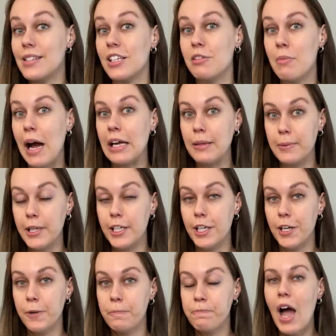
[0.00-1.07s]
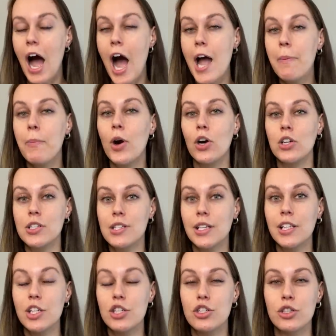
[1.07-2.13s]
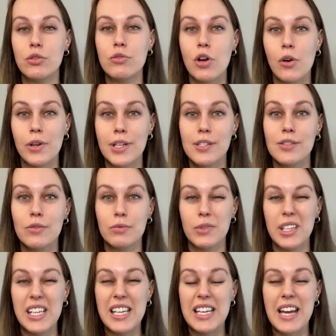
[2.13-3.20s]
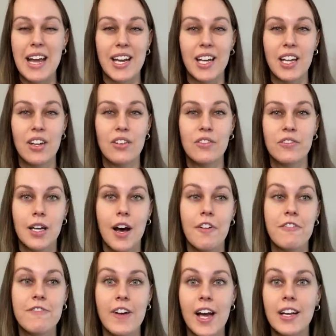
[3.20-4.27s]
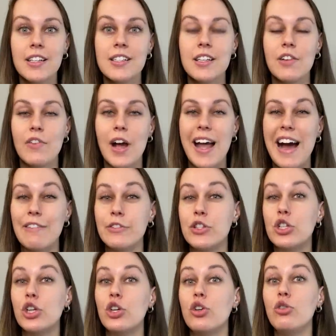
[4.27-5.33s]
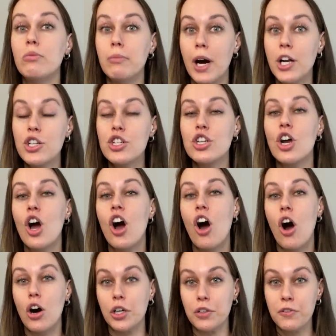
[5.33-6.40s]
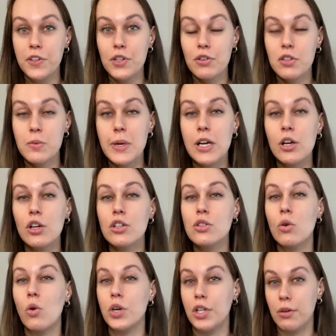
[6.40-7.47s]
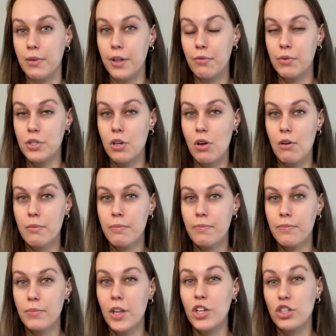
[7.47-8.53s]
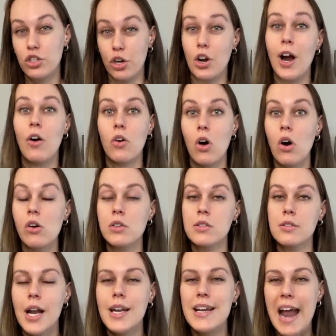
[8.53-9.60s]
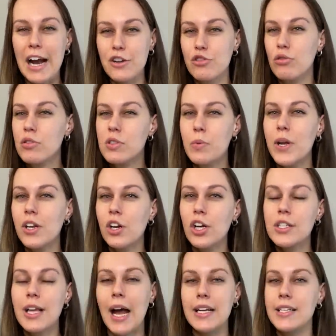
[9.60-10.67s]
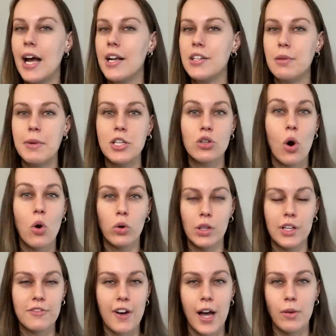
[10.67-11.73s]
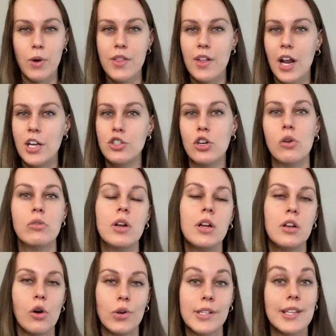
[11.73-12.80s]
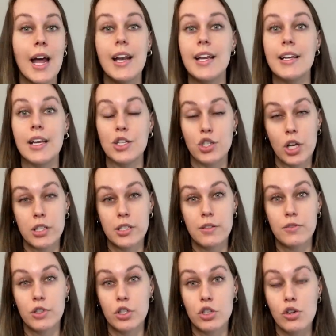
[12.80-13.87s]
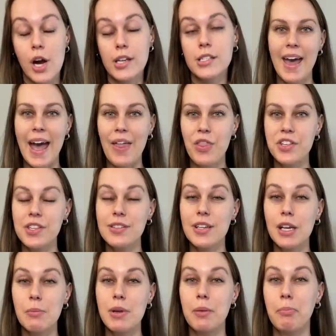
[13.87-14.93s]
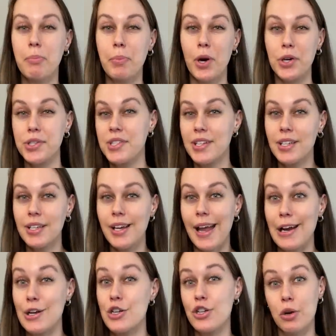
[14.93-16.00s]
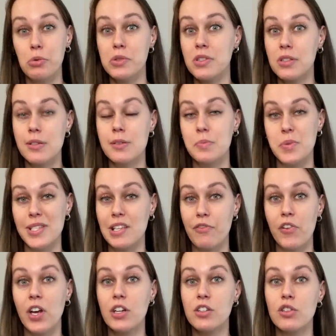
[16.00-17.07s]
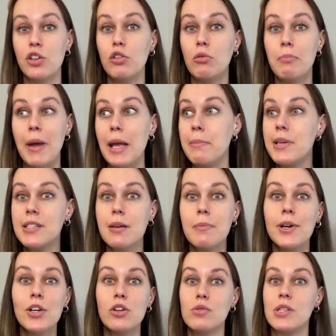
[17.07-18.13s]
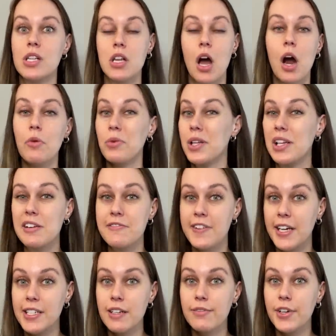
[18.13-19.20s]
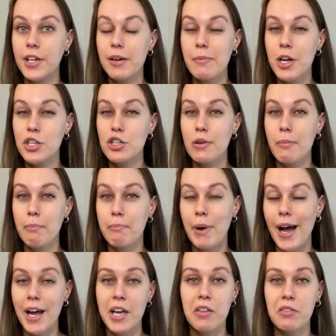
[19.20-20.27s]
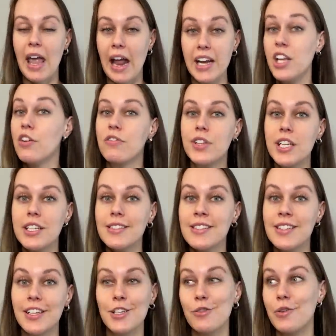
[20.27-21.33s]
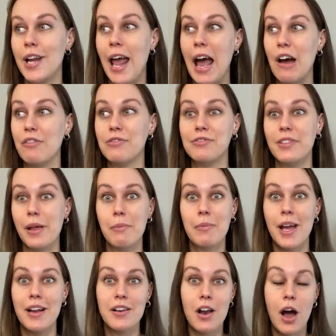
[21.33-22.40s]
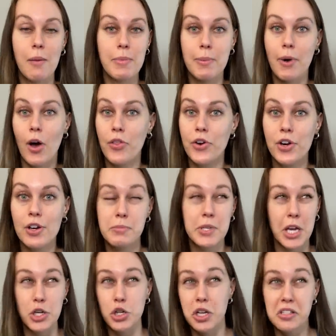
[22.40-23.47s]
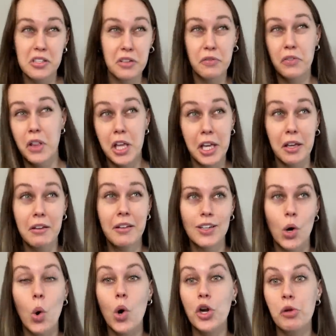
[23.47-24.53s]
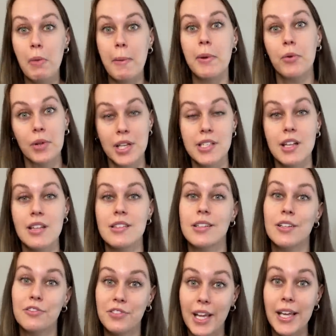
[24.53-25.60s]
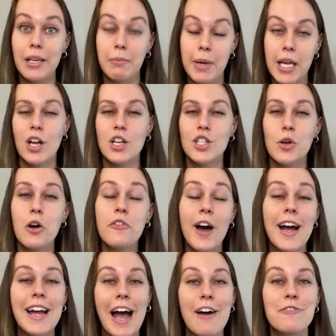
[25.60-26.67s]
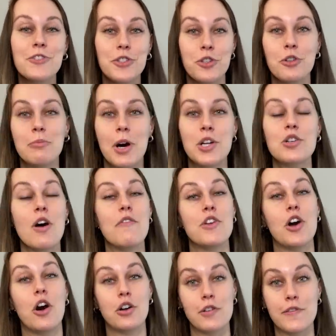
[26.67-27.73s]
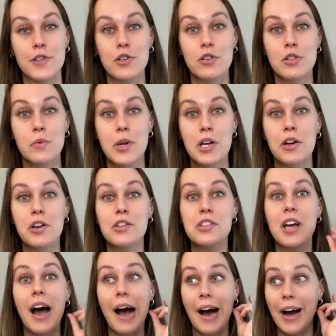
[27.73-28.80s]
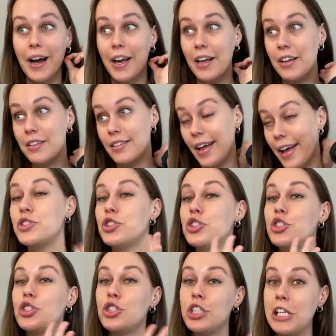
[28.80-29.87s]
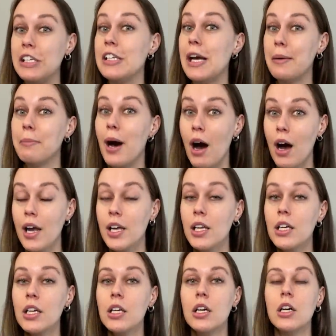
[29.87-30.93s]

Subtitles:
in my opinion. I personally do notice really negative effects if I have too much artificial sweeteners or erythritol, like sugar alcohols. Natural sweeteners, I tend to be totally fine with and I don't notice any digestive distress. And this is gonna be person and dose specific. So you may be somebody who's not really affected very much by any of these, like you can have them and not be bothered digestively, or you may be really sensitive like me. So if I have too much of the artificial sweeteners, I like TMI